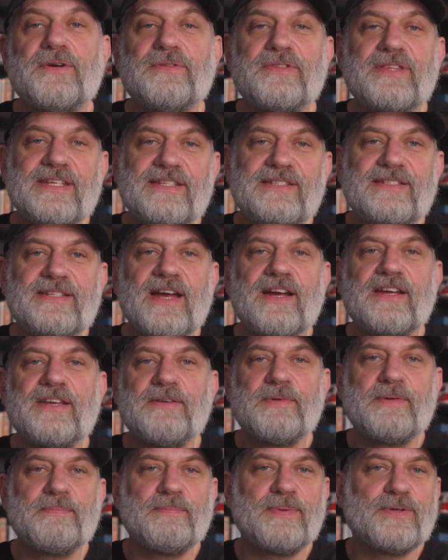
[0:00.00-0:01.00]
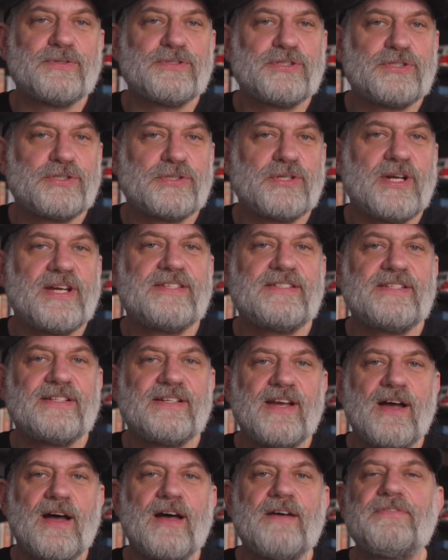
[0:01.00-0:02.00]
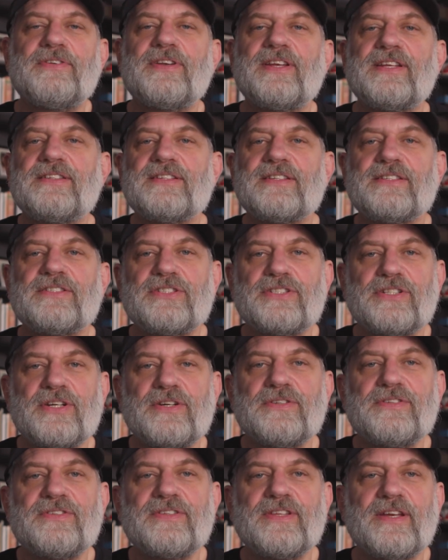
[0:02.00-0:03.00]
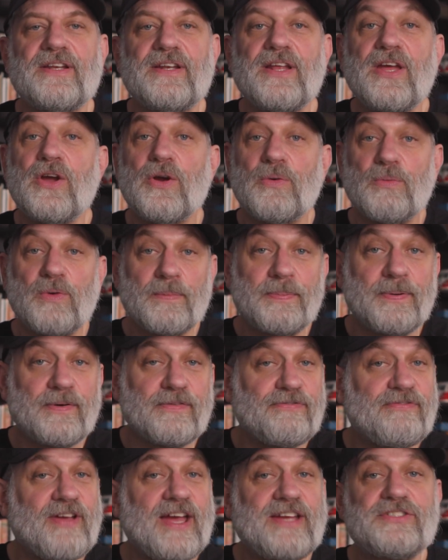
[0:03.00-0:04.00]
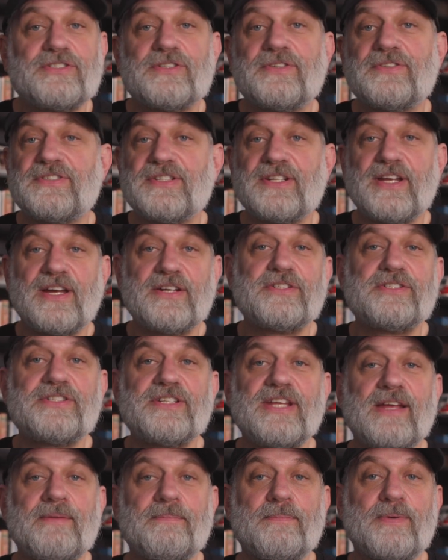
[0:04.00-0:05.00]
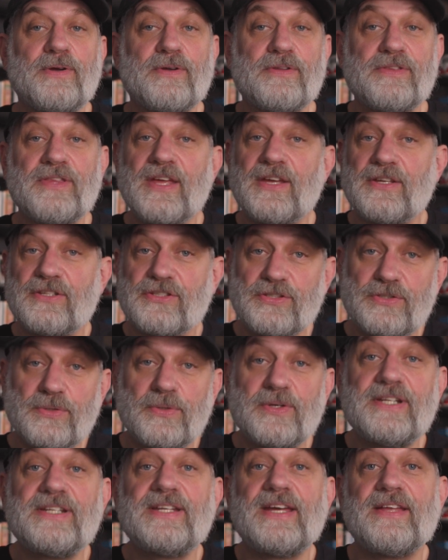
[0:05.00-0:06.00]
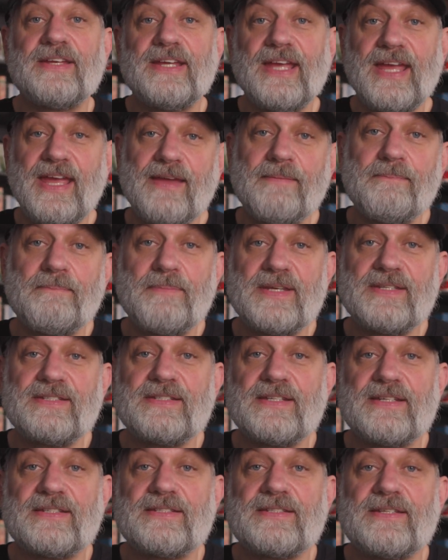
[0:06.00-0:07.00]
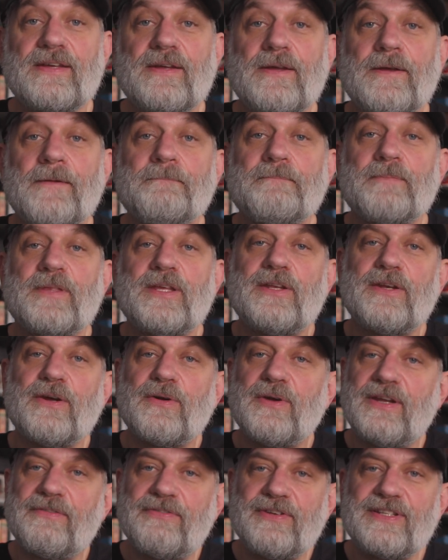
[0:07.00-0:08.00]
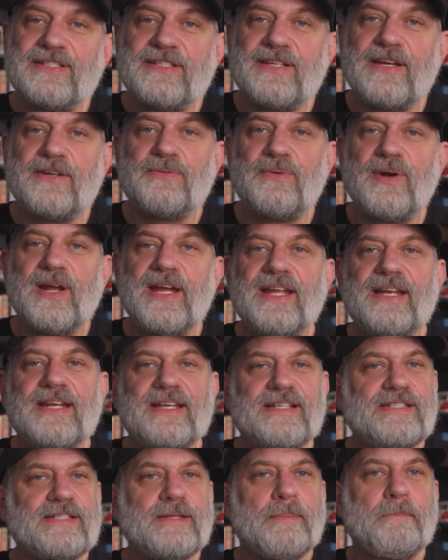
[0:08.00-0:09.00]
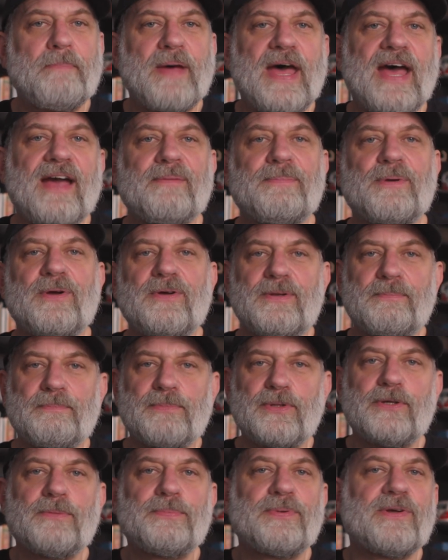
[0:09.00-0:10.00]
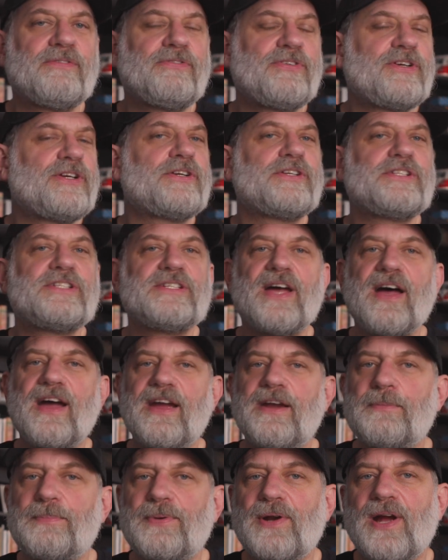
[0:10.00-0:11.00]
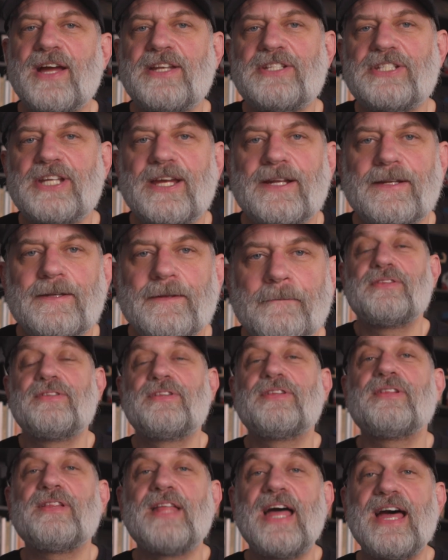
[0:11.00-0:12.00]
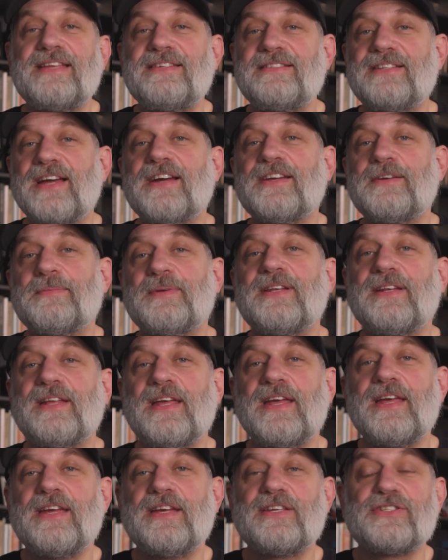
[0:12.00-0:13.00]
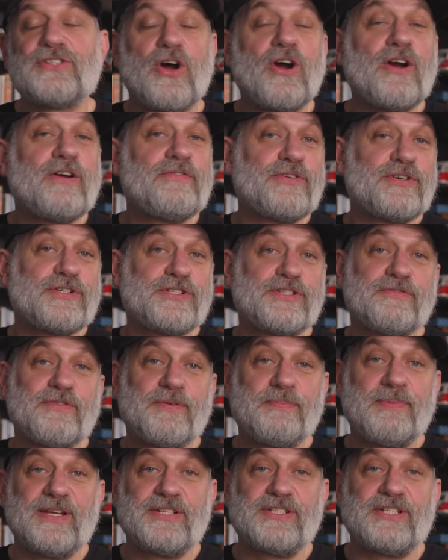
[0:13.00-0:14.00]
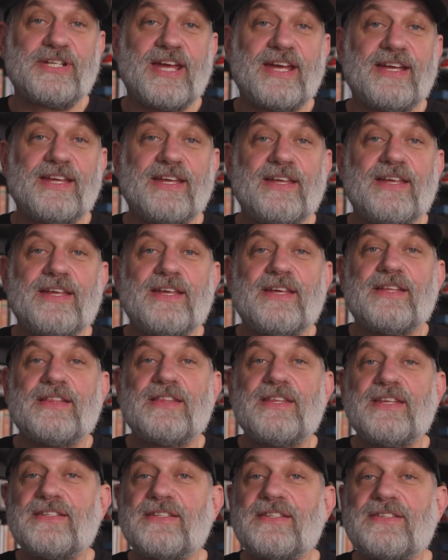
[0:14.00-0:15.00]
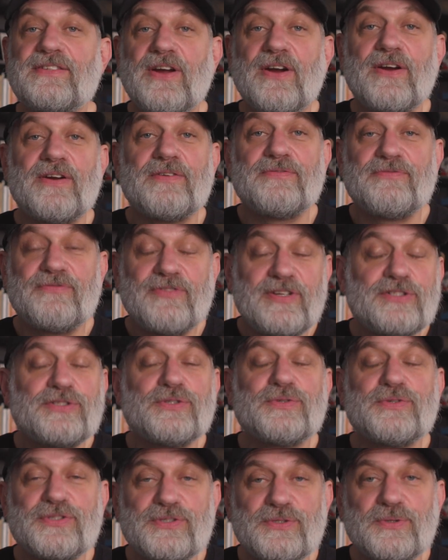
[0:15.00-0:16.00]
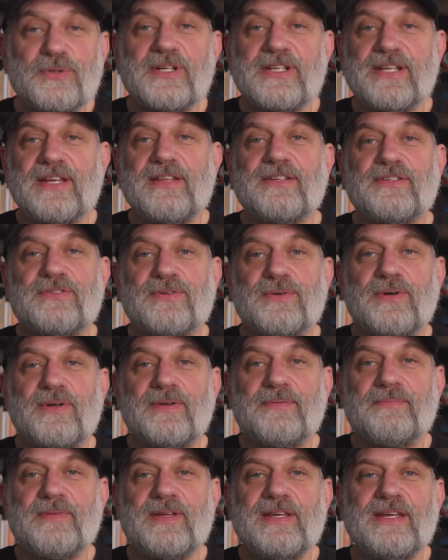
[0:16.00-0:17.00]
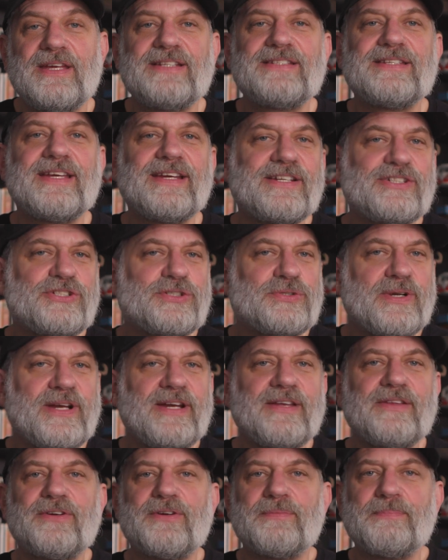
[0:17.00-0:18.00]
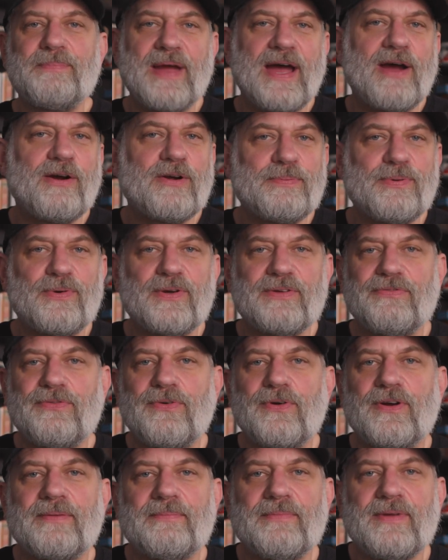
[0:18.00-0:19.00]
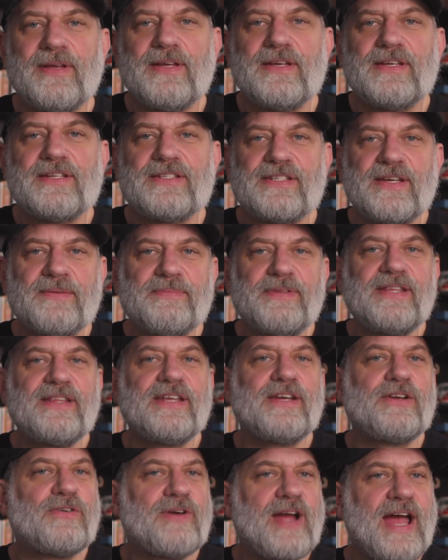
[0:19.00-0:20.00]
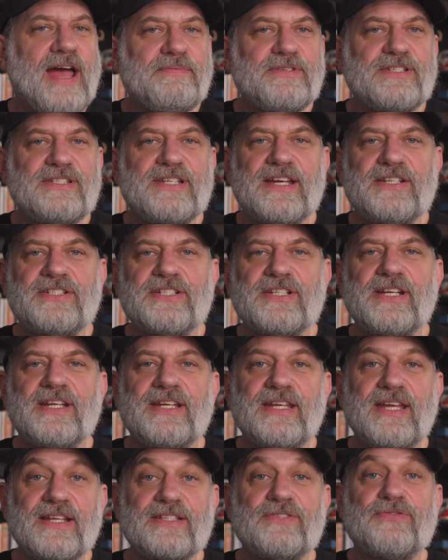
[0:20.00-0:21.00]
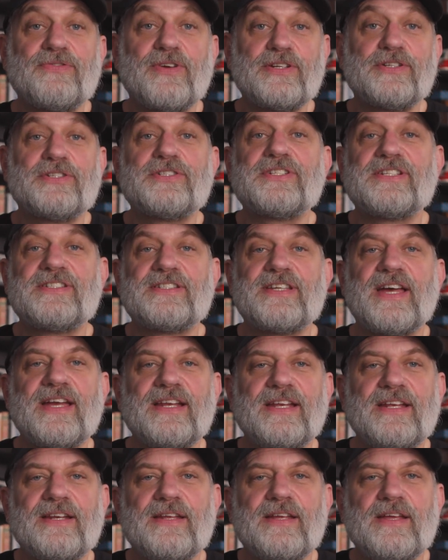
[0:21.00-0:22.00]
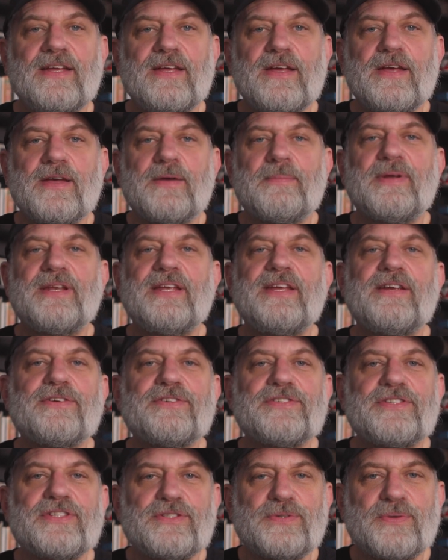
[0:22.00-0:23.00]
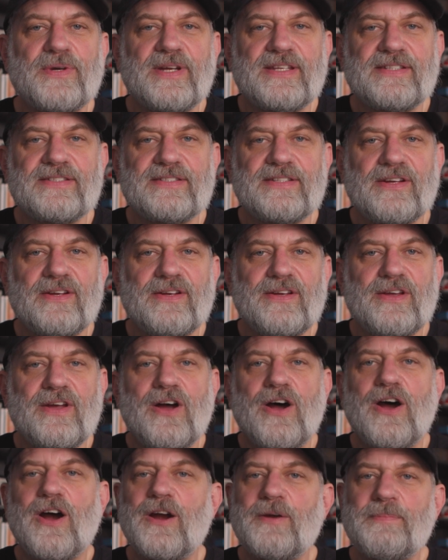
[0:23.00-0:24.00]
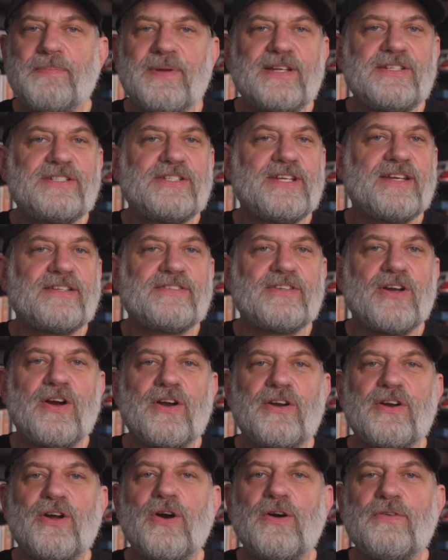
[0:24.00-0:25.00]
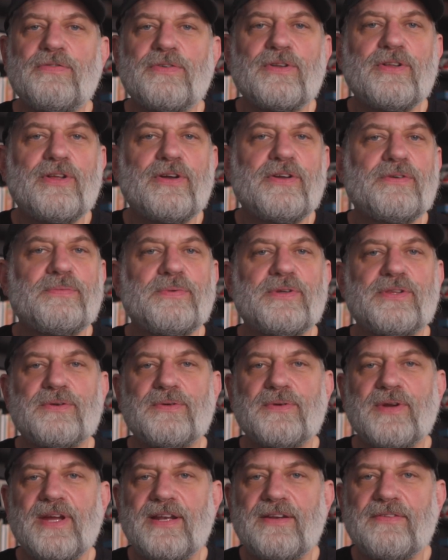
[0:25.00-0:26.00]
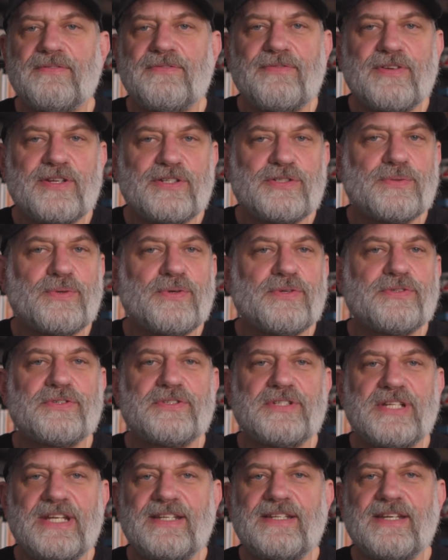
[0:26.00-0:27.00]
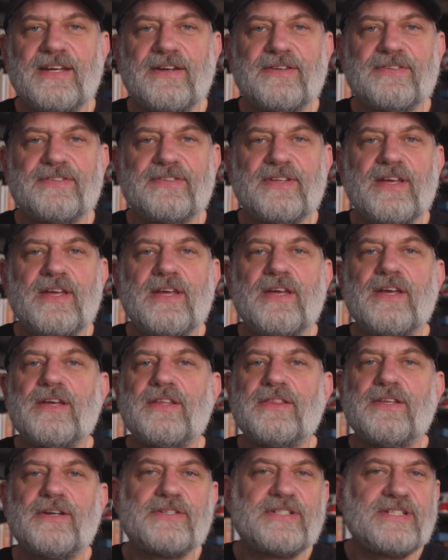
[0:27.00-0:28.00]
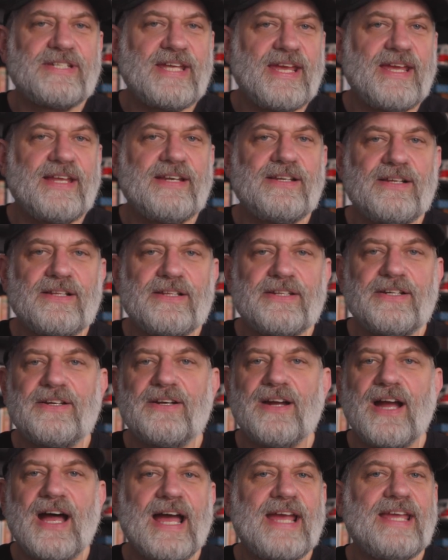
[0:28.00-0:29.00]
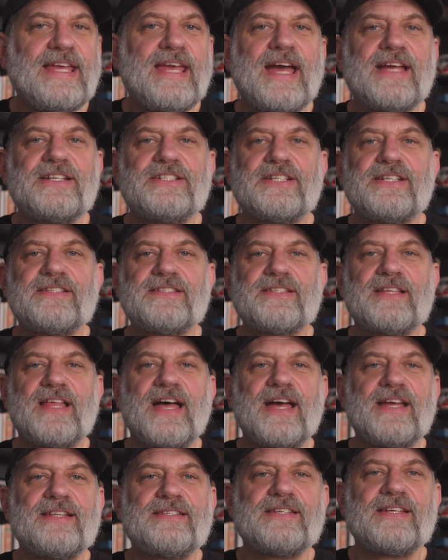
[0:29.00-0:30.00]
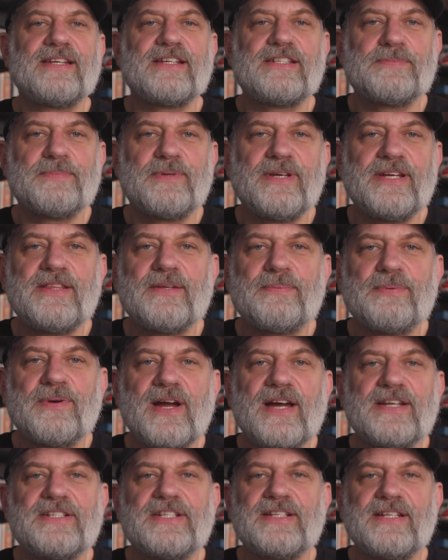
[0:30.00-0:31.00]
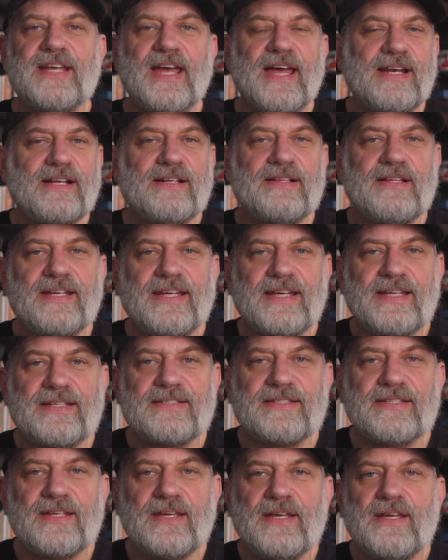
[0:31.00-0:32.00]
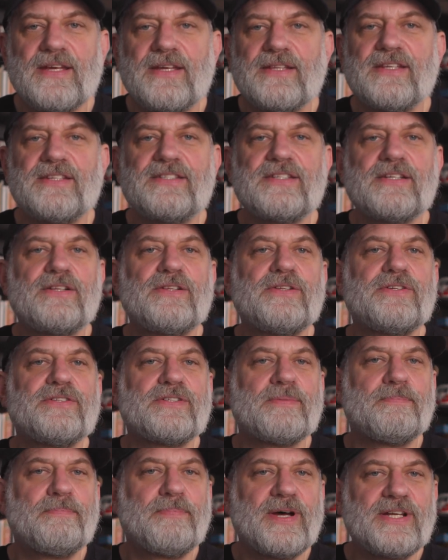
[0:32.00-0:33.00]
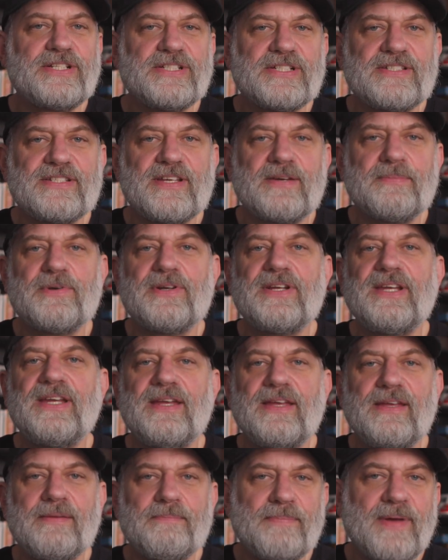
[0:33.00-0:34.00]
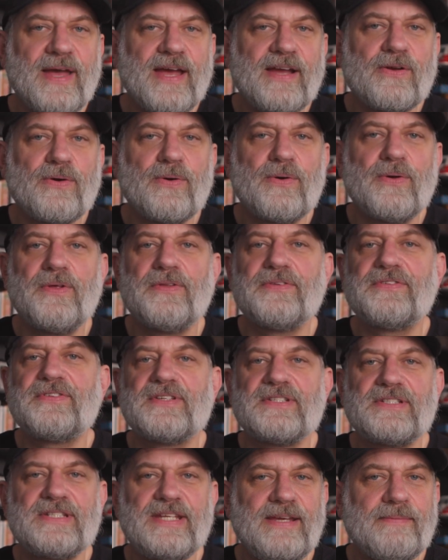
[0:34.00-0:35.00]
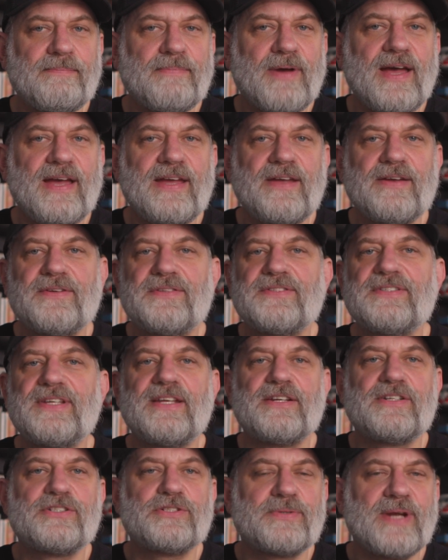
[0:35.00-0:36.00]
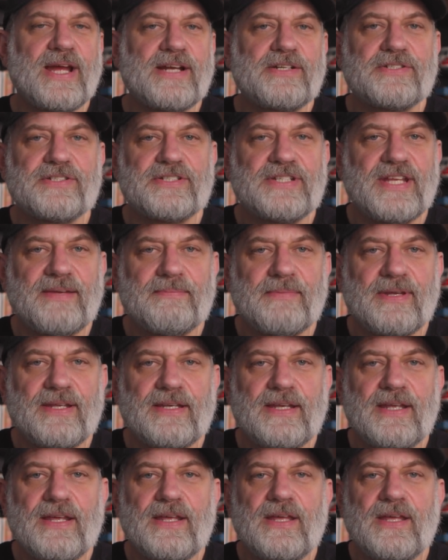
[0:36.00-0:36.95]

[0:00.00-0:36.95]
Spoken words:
This document builds trust and confidence and shows that we're professionals and understand both storytelling and business. If it's done right, it's the backbone and blueprint for your entire project. The last document is our version of a pitch deck. This is our visual storytelling tool. It's like a trailer in PowerPoint form, something that grabs attention and gets funders excited. But here's the twist. Our pitch decks aren't overloaded with creative visuals or details. They're 10 clear, eye-catching slides that explain the project at a glance. This includes a budget summary, impact goals, team bios, and a director statement.